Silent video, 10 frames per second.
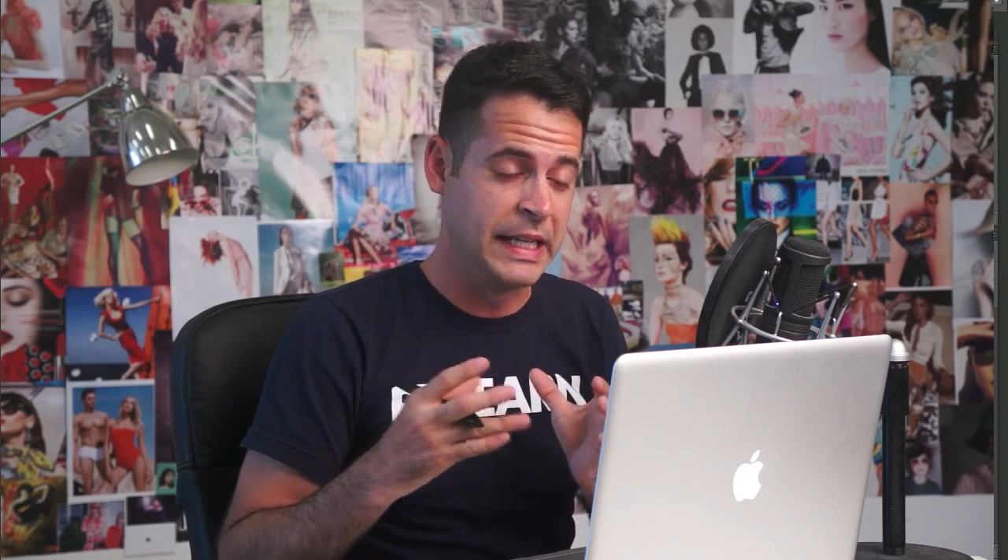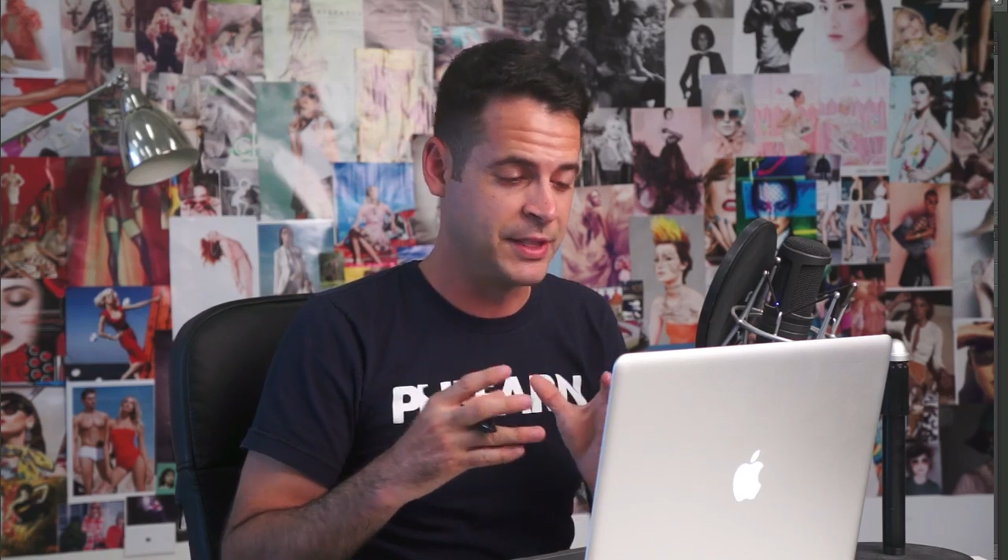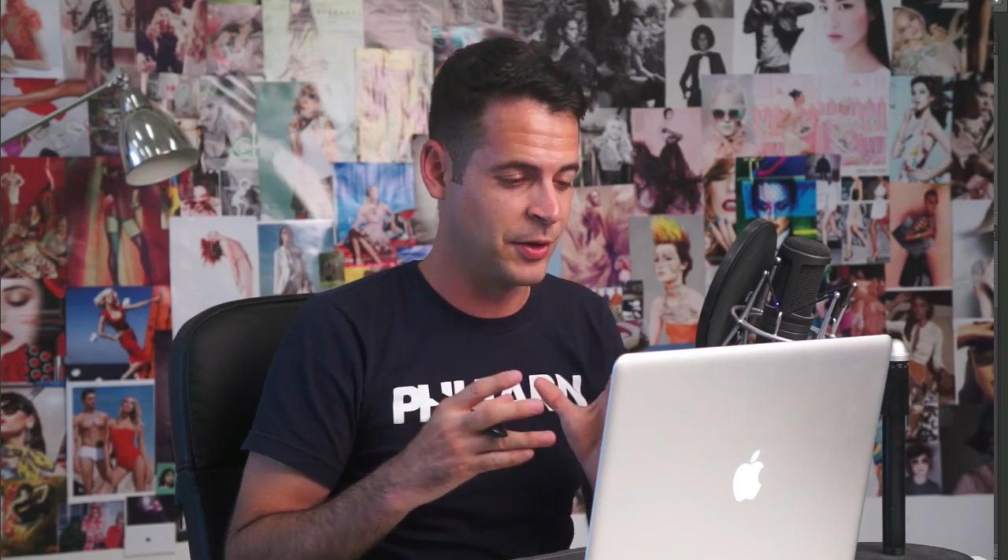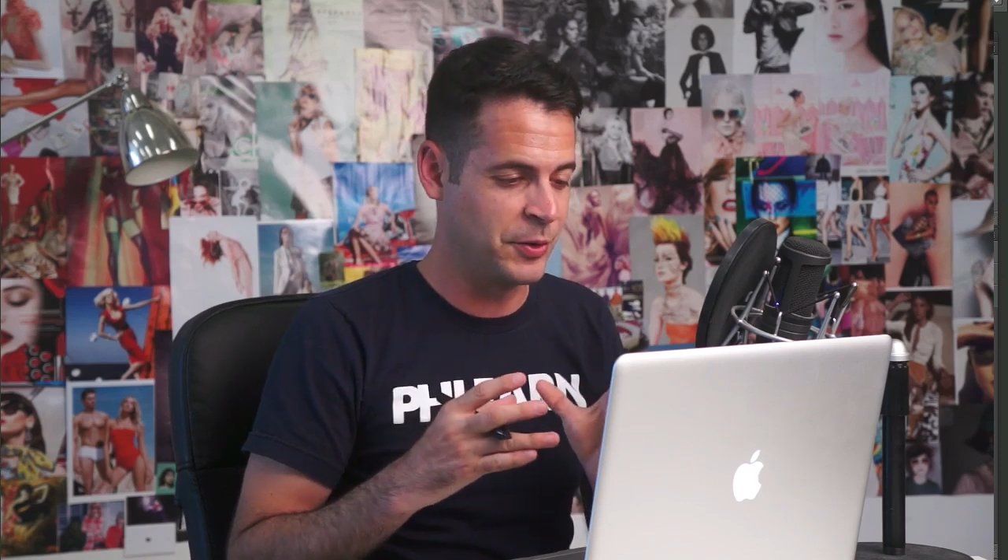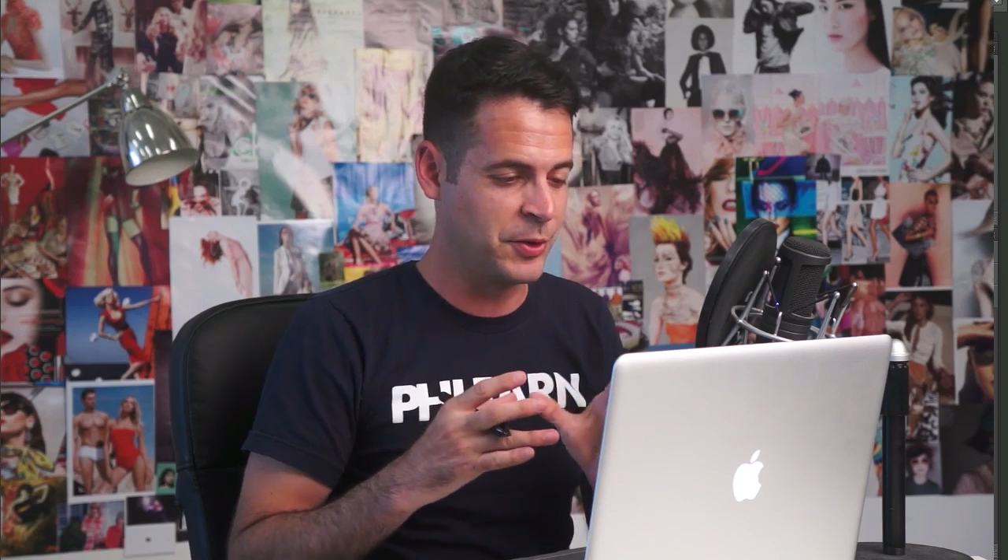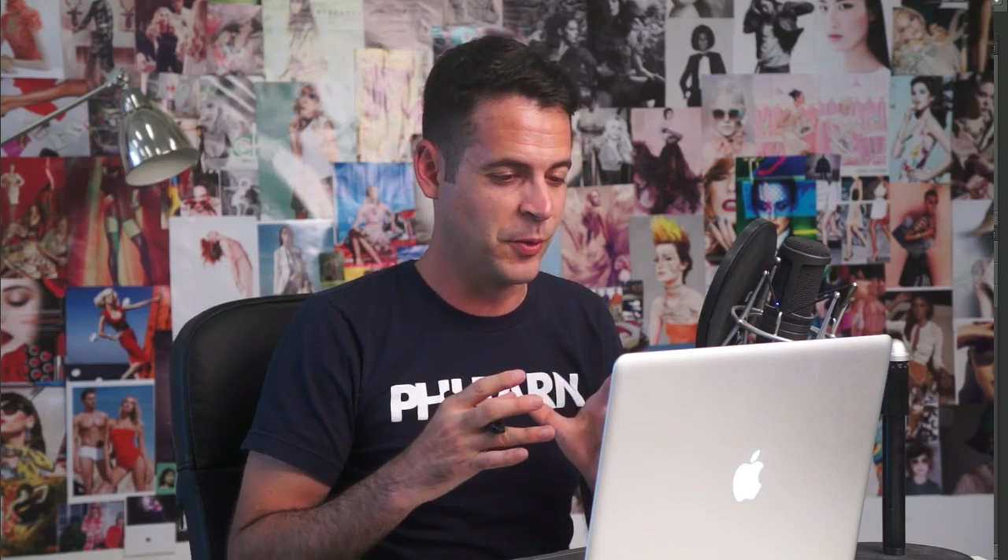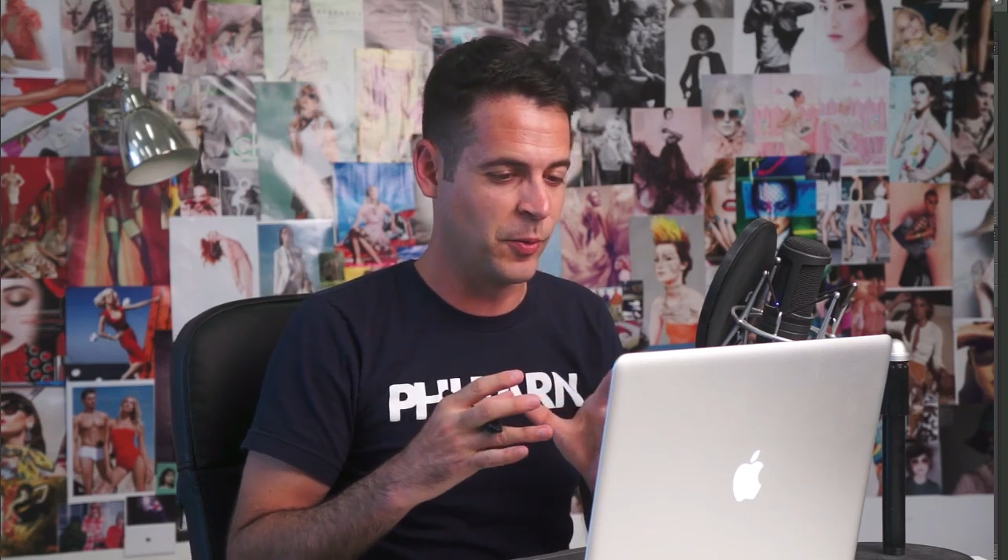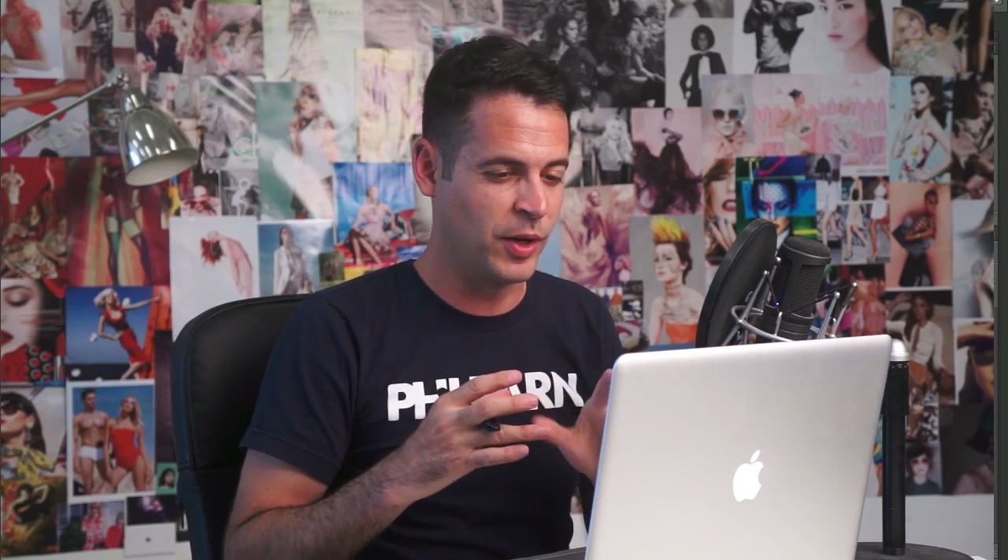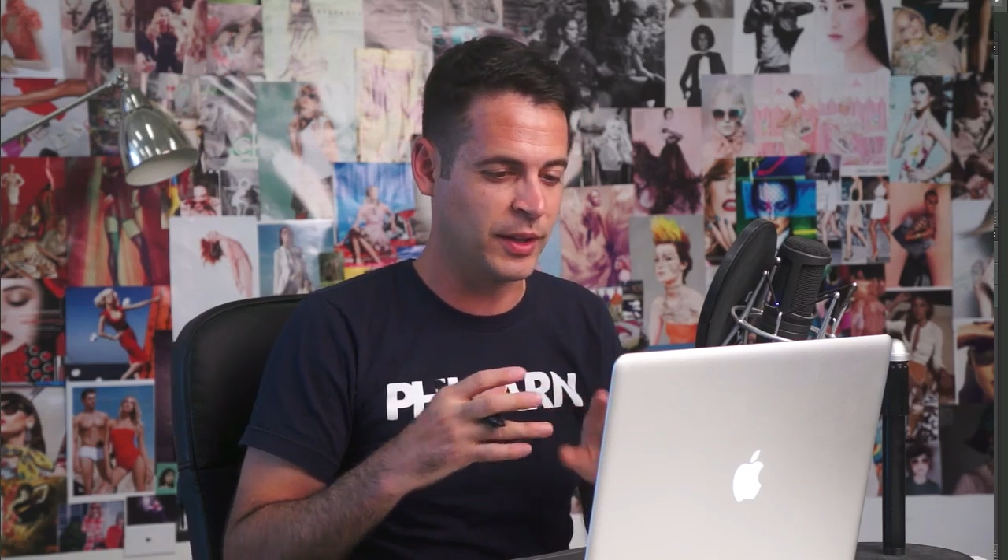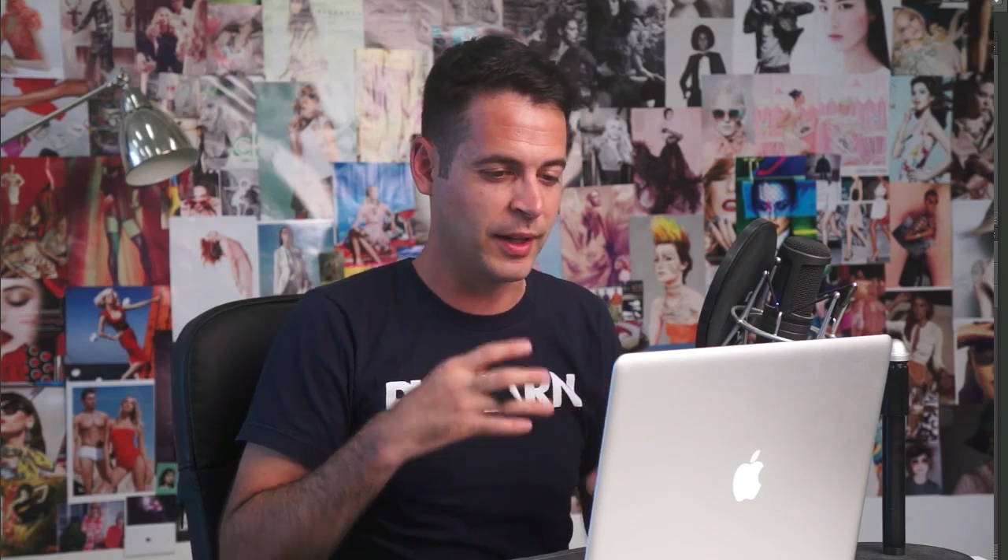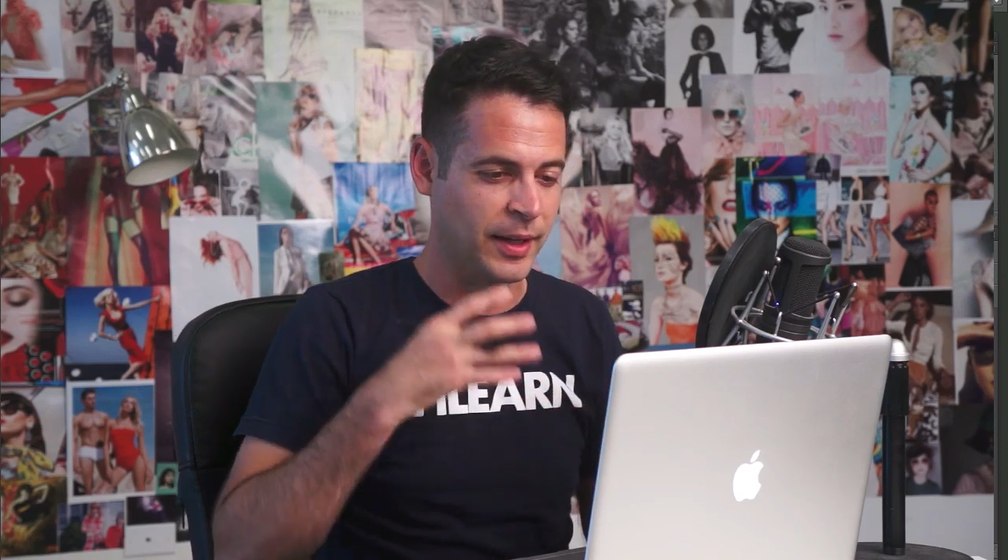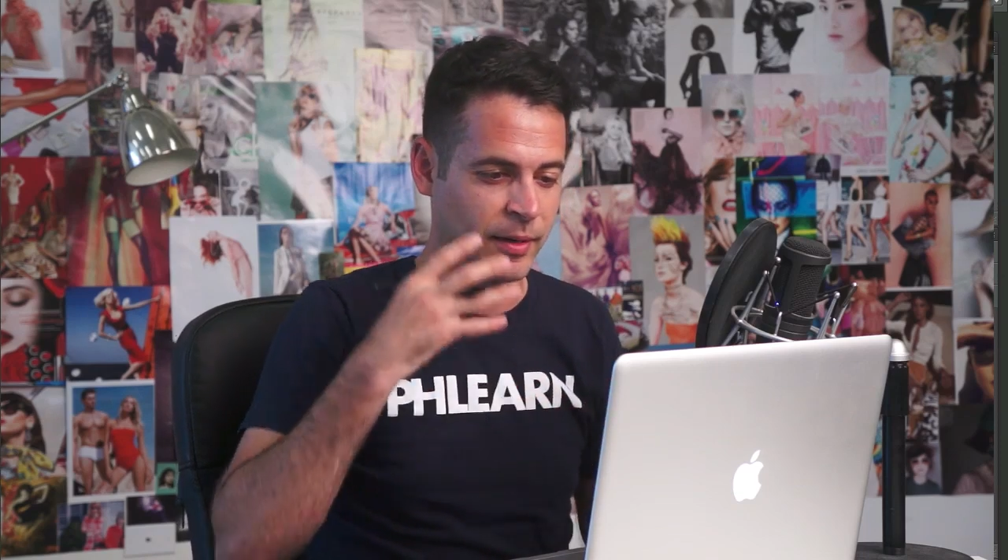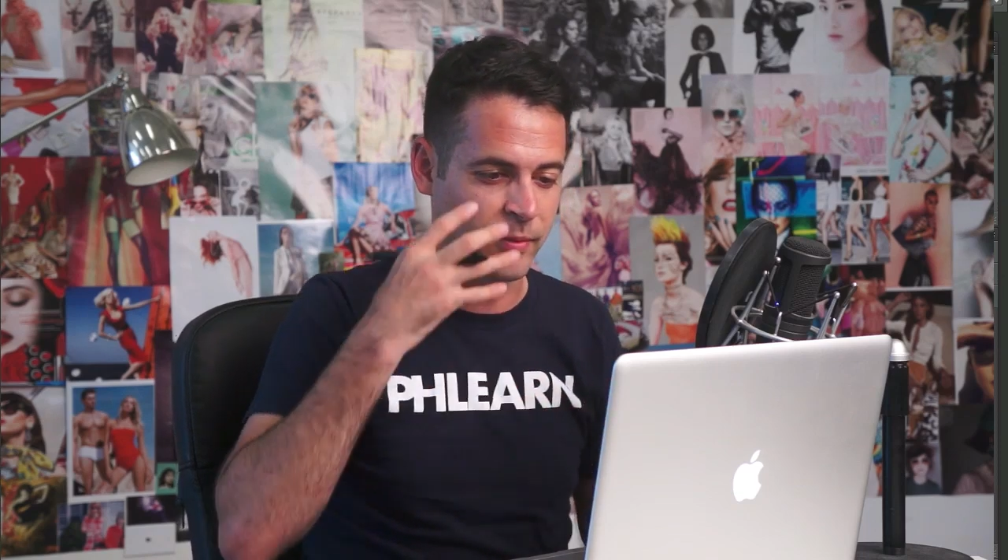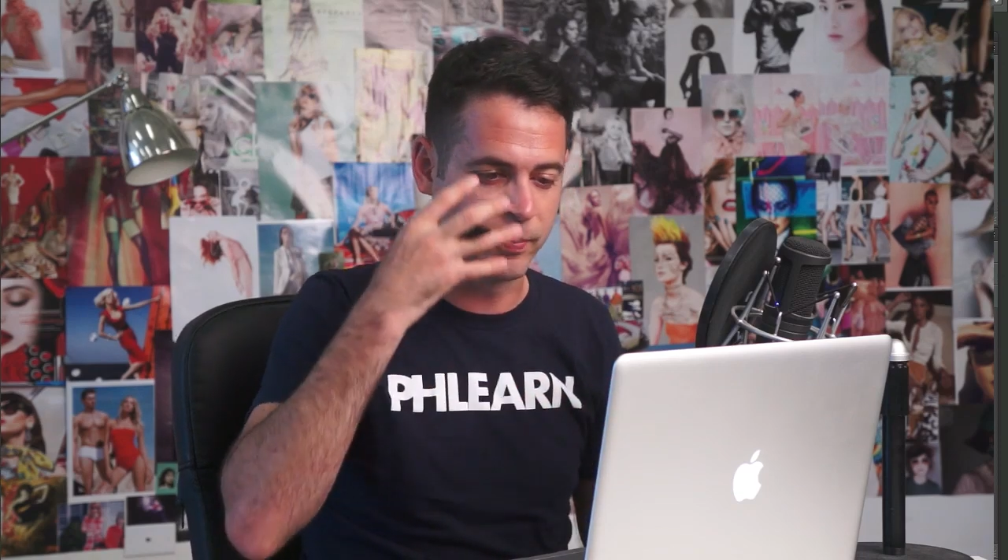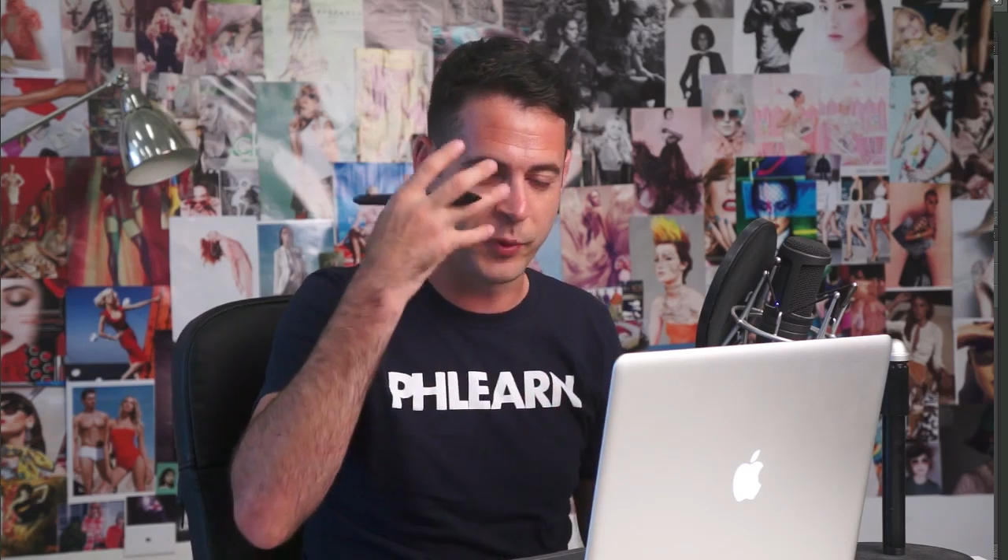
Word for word: So you don't want like a